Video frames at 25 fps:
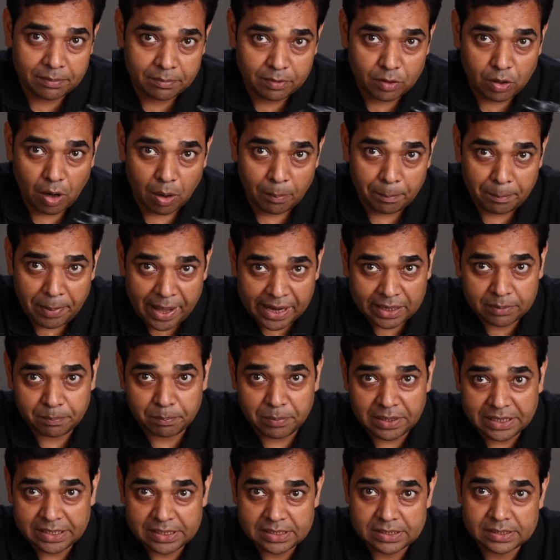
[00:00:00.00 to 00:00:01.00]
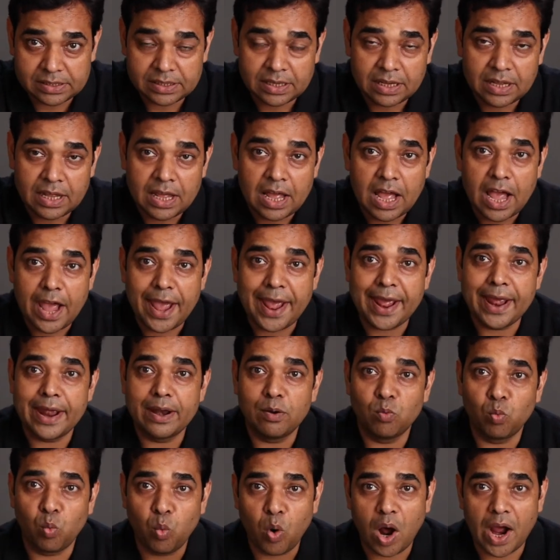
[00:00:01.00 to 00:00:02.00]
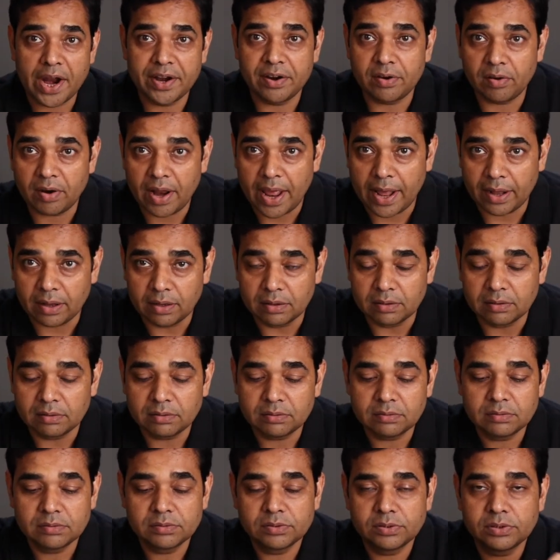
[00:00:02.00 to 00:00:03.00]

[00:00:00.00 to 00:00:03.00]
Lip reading: compact place and wider angle.